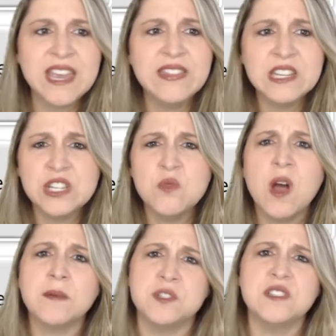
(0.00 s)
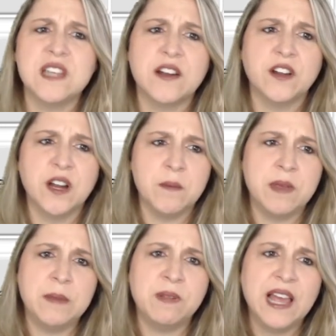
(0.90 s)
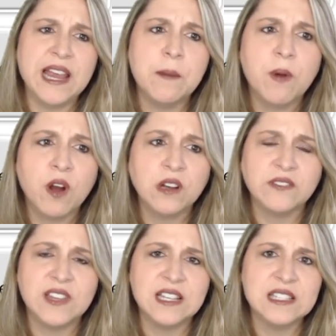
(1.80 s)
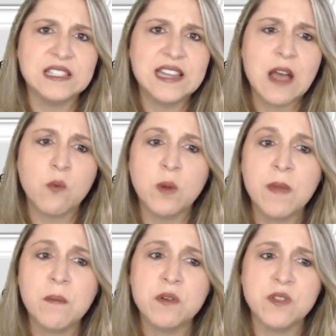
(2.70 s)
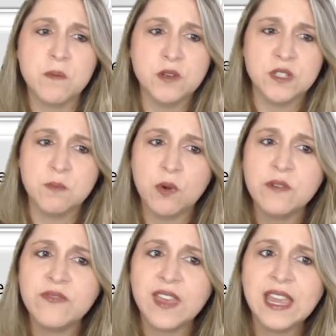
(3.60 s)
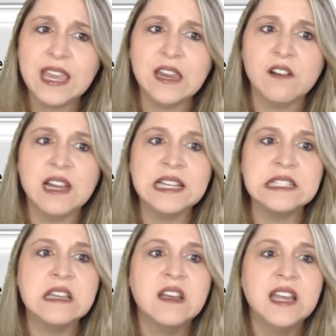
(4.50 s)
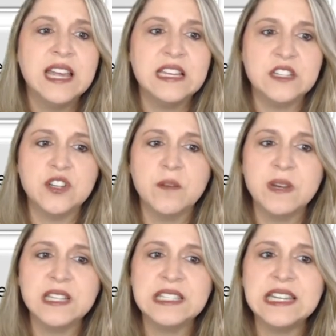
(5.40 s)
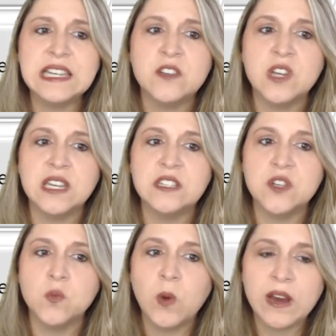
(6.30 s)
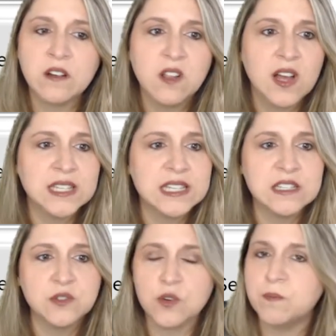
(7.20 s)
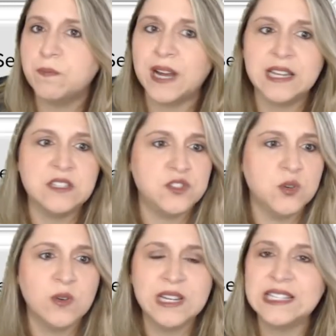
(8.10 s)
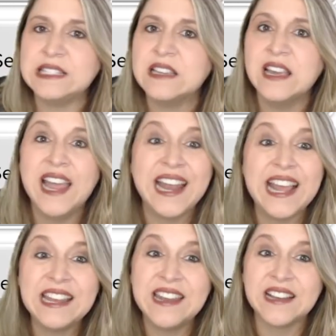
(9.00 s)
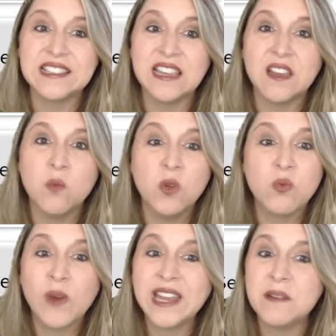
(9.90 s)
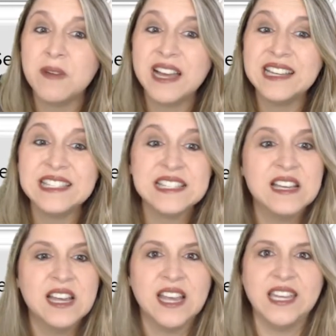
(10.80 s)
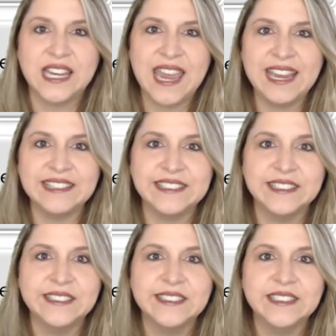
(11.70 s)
And the two options that are going to be playing a part in this. Now, remember, the most important thing here is in deterministic, you can do where clauses, group bys, joins, and indexing. With randomize, you can't.